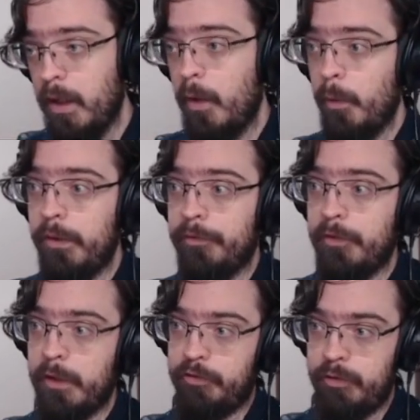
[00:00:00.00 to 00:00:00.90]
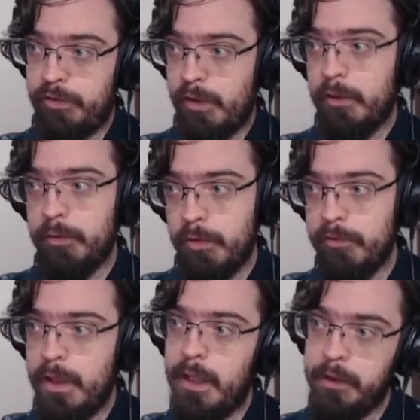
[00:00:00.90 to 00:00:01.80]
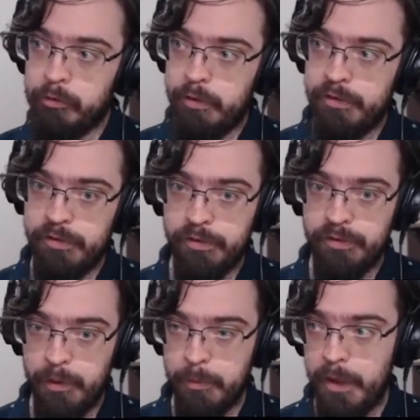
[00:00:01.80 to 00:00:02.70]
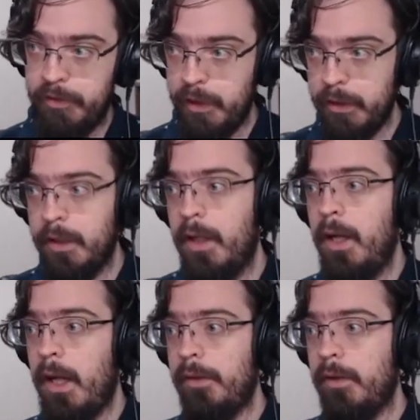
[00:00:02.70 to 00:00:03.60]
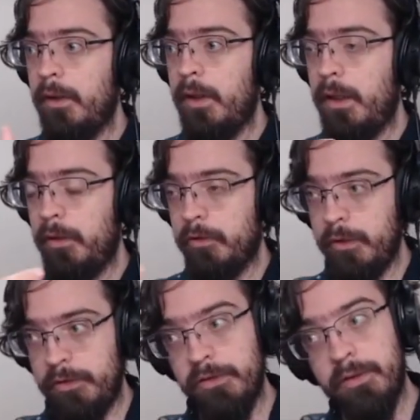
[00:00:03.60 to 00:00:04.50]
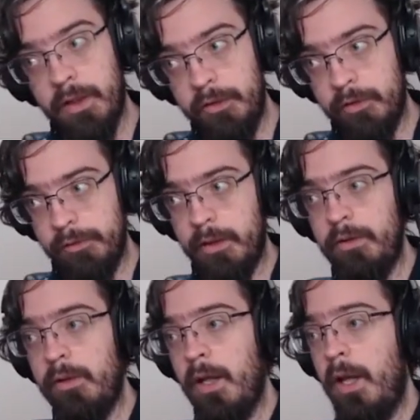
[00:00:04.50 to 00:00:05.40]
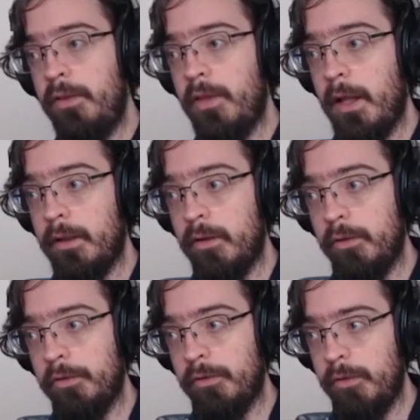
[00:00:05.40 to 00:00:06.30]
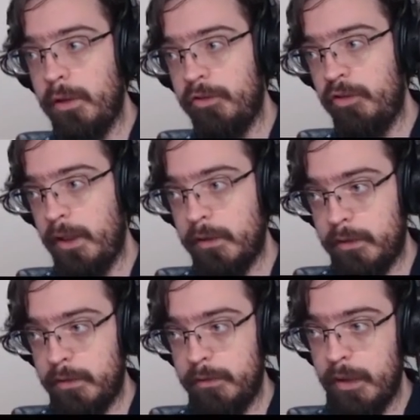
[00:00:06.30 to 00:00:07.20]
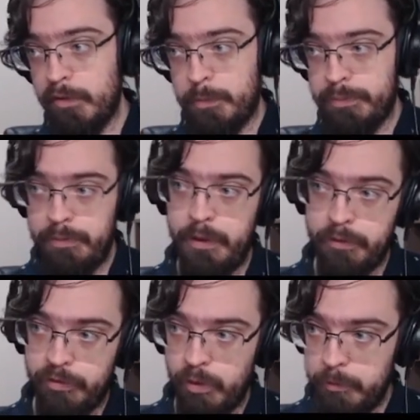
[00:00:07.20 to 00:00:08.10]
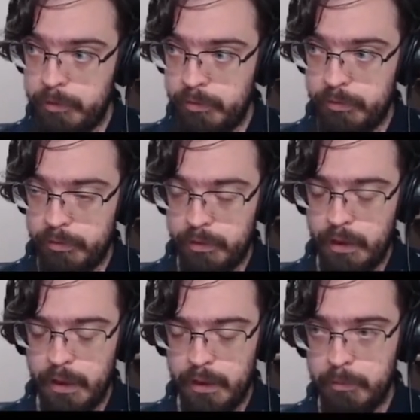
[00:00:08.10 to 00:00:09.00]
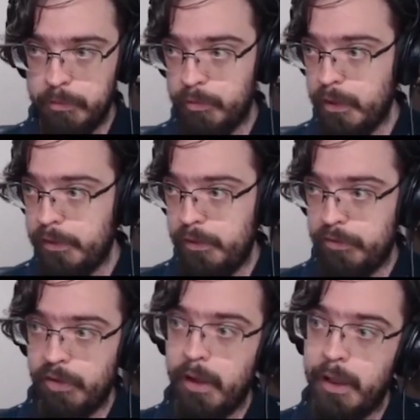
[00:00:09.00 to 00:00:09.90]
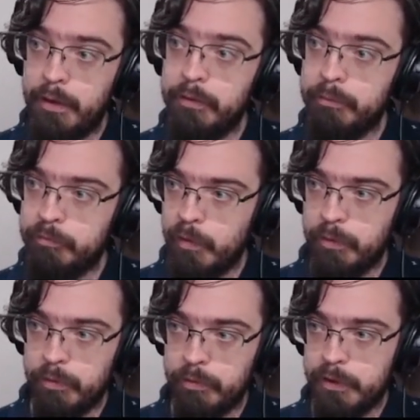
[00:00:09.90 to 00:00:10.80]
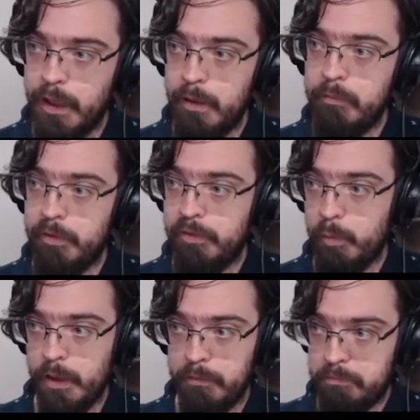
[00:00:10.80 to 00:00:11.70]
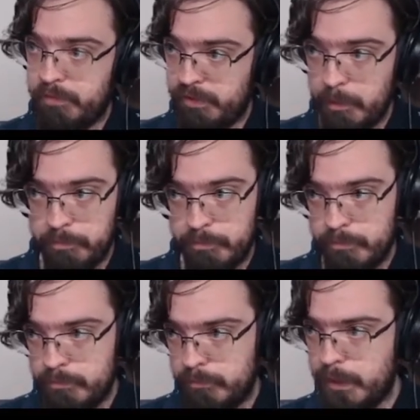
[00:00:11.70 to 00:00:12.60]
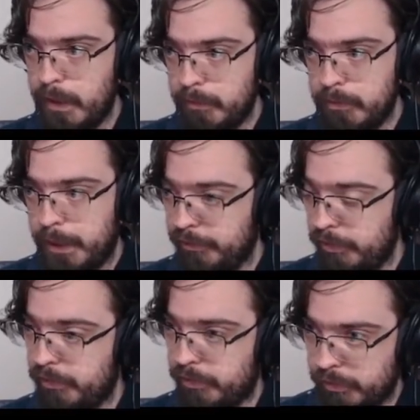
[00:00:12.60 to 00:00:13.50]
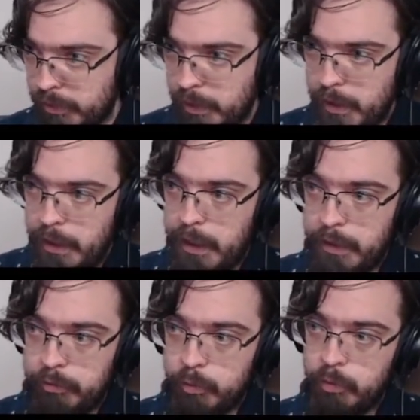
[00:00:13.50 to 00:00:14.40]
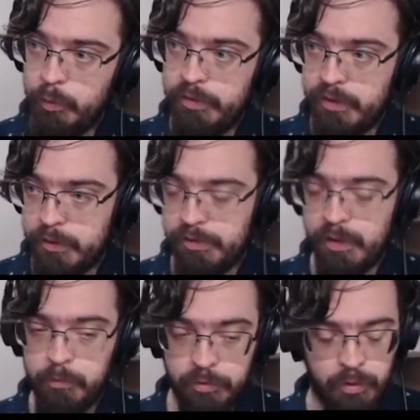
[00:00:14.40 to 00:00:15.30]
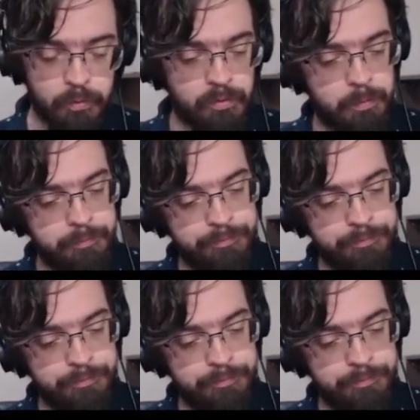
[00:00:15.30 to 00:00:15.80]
when the fraction cycles over and increases the step ID, and then it increases the danger value. That goes through a check that's predetermined throughout the entire run through of the game. This is why step count exists, and you'll always get the same results.